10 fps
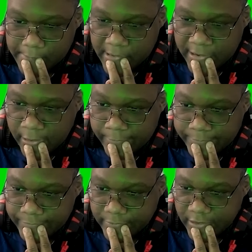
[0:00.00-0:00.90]
yeah,
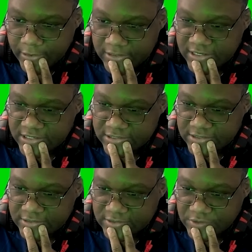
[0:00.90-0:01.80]
let's
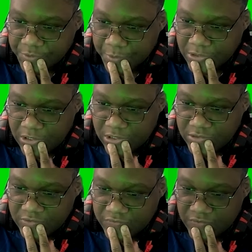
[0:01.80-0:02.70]
start watching this